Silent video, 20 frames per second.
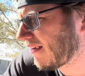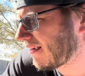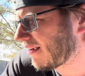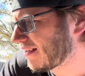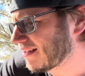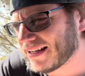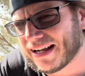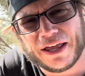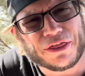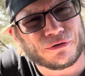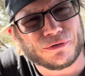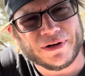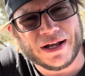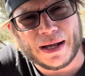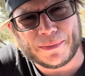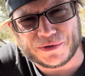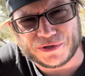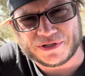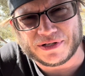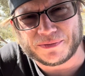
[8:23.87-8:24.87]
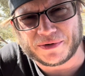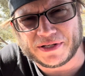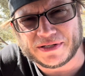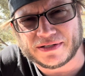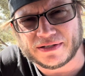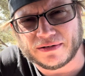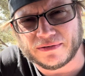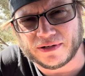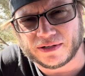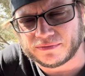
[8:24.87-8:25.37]
I got 3 options I'm
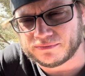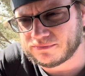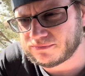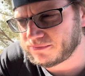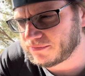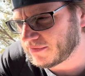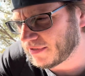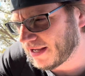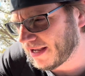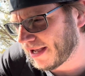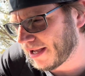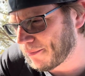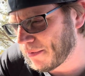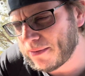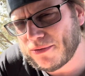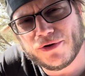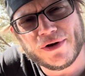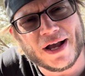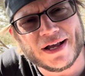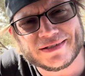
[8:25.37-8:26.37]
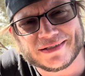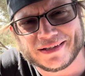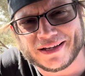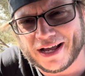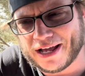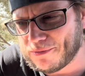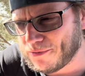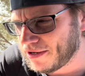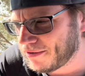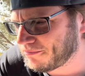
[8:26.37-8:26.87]
considering, and maybe you guys can
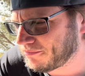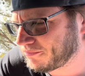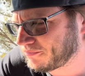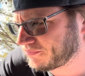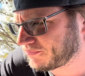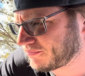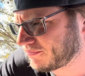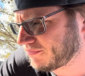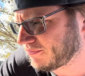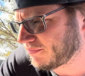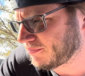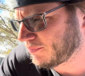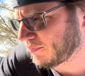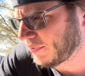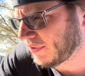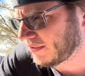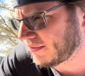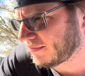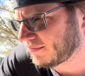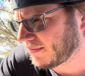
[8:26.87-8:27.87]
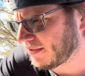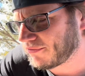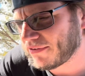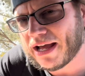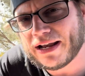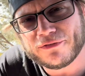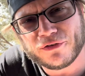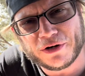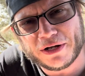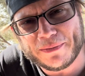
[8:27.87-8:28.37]
guide me. But I've
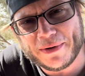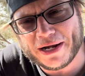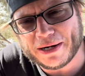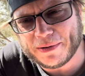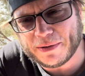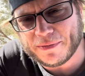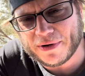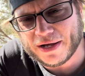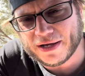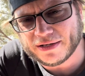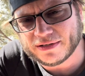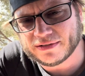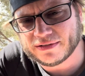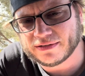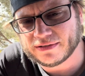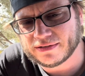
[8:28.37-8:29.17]
kind of already made up my mind,